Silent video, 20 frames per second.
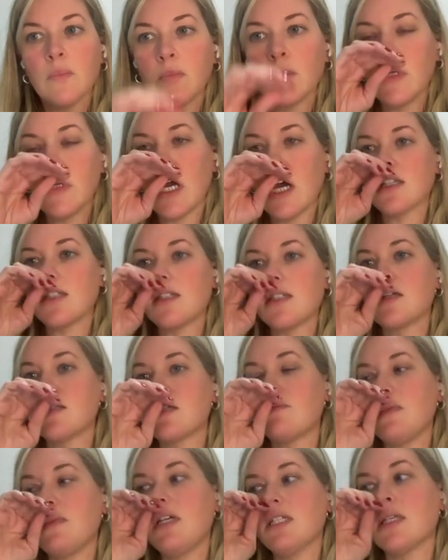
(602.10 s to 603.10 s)
Yes,
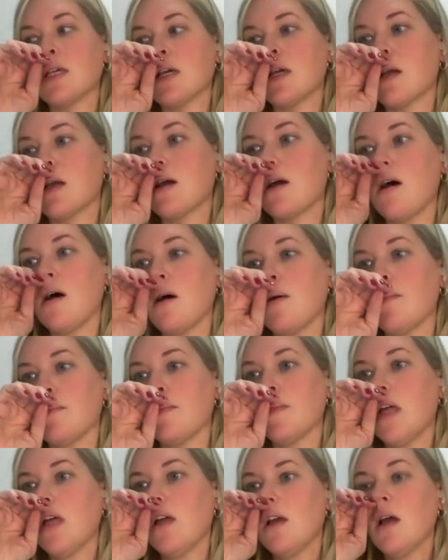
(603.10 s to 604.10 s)
that's amazing.
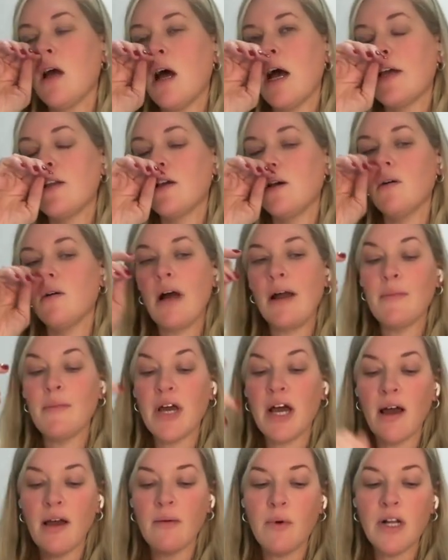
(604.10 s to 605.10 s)
I know
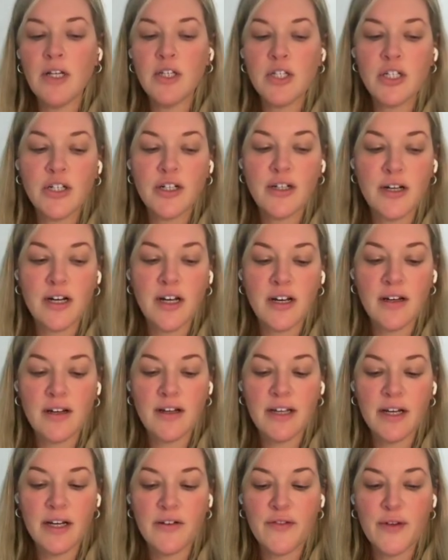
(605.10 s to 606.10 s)
I watched your
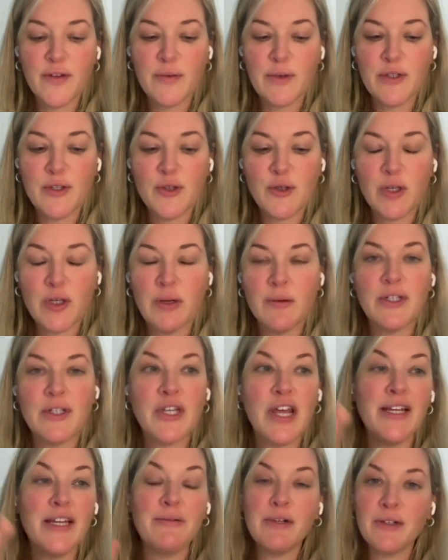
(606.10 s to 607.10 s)
interview with Julie, which
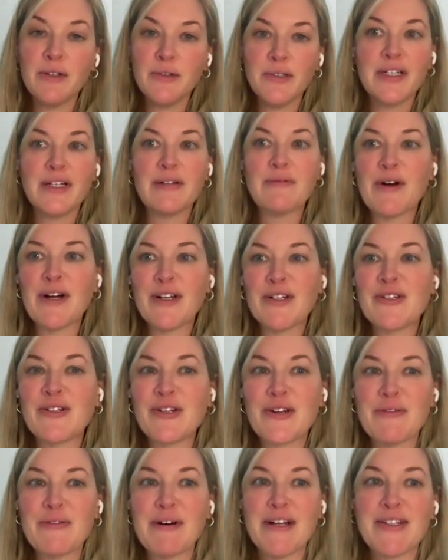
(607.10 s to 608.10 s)
anyone who didn't watch
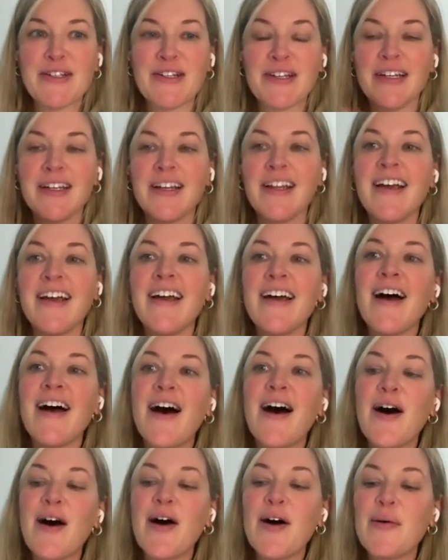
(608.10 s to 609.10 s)
should go watch it.
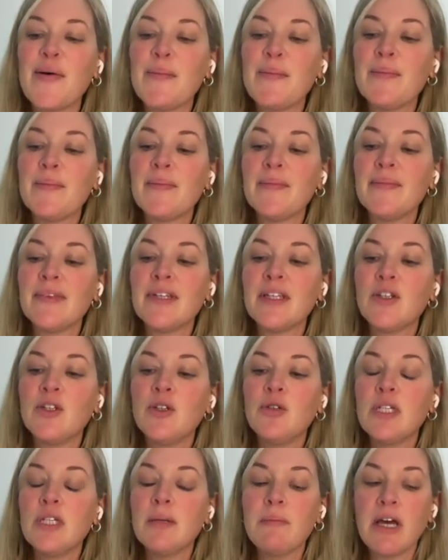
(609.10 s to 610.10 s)

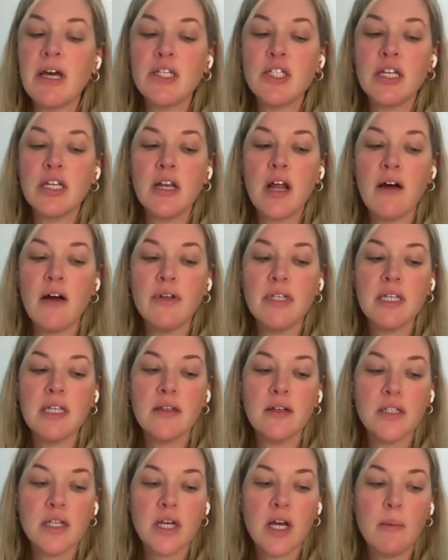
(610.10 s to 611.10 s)
You did mention obviously
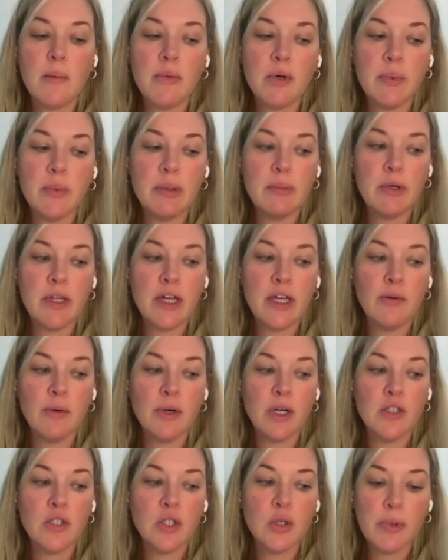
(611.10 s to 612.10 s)
there's a couple people that you
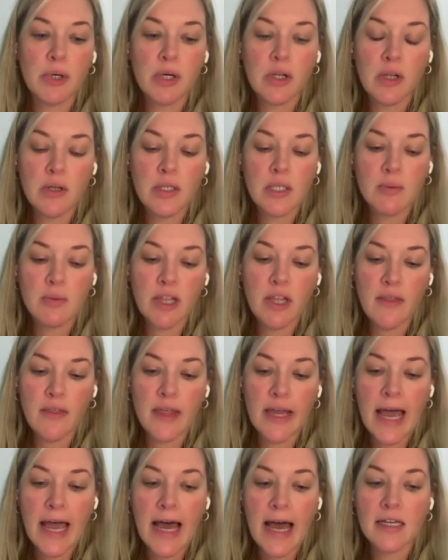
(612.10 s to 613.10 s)
weren't super close with on
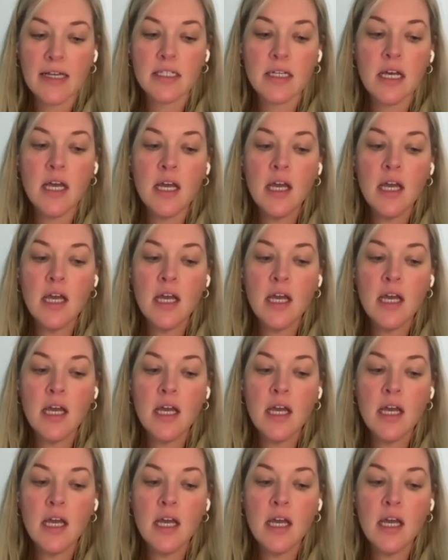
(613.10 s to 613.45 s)
the cast.